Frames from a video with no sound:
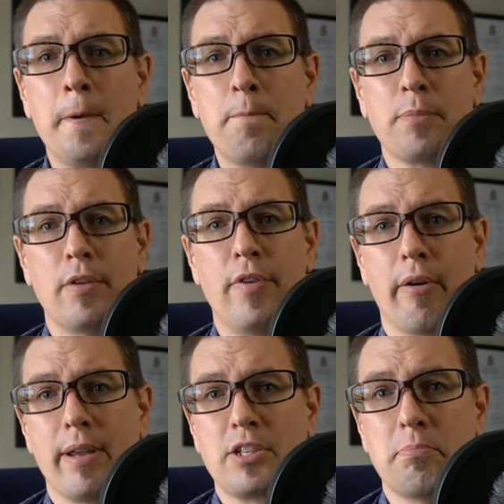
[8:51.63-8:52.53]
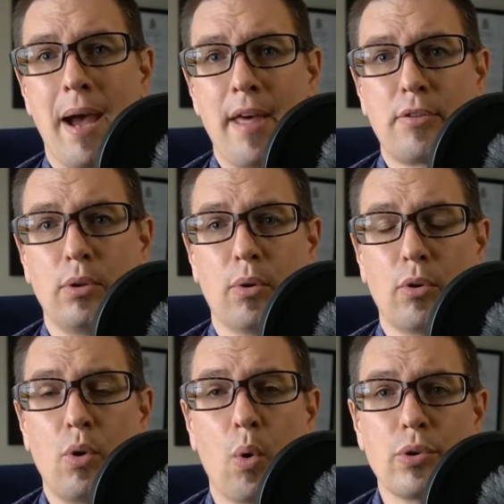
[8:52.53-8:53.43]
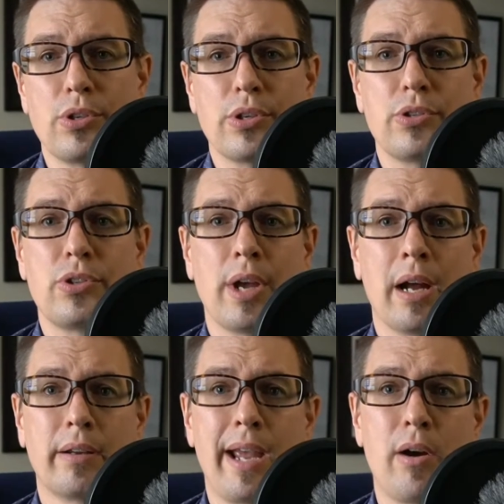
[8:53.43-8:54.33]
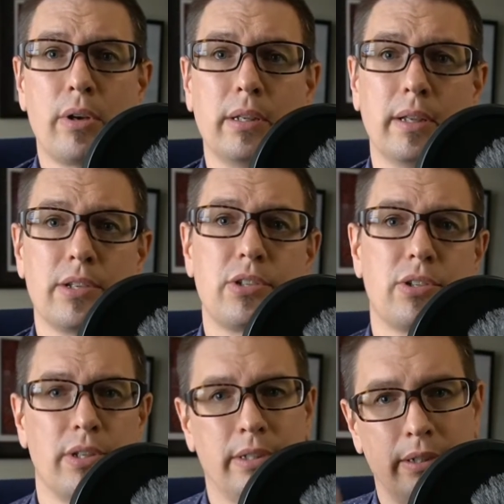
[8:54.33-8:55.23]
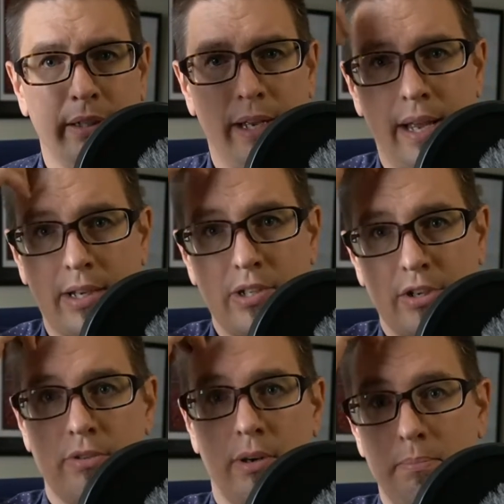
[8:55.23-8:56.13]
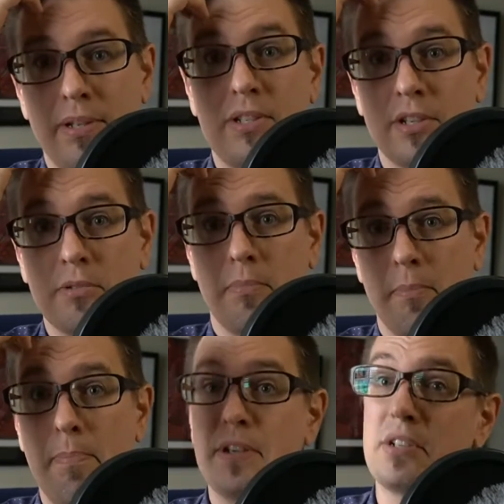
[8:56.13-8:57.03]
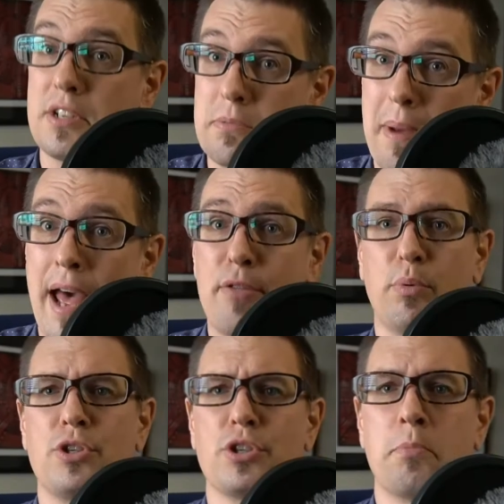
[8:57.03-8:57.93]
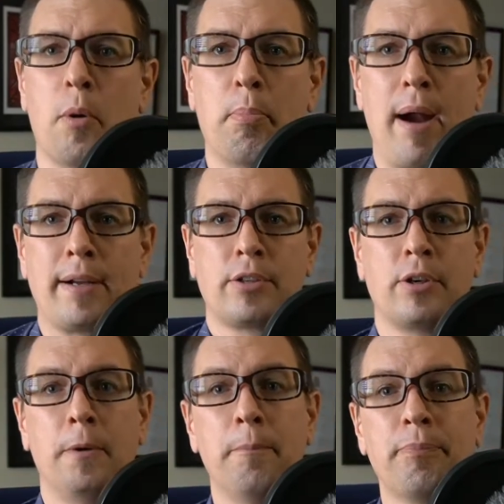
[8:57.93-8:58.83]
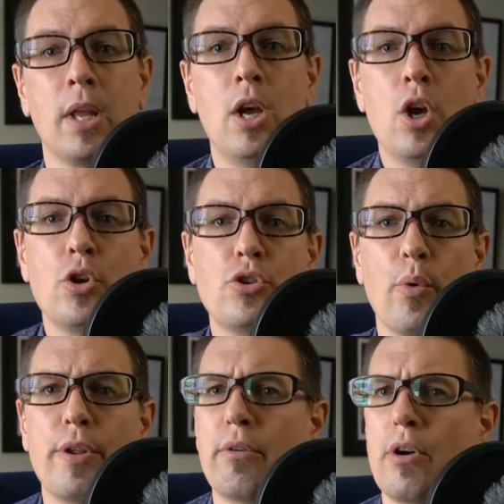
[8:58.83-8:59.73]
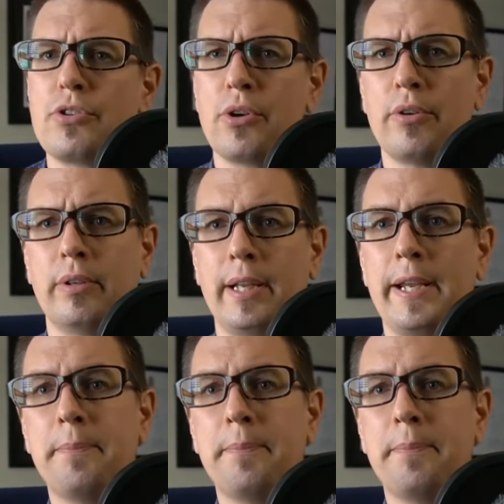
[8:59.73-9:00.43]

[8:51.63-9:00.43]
various math courses, calculus, etc. Business math, which is more practical. So there are certainly